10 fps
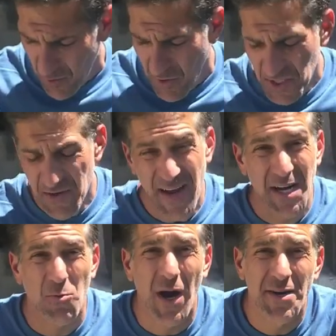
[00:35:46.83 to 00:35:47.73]
Once you've
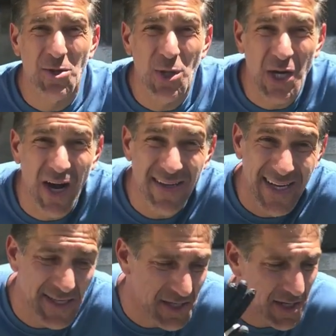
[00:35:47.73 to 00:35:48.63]
added water to the
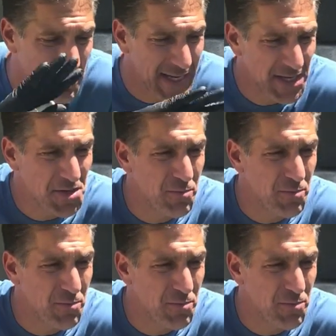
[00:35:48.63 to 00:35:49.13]
contents, you can begin to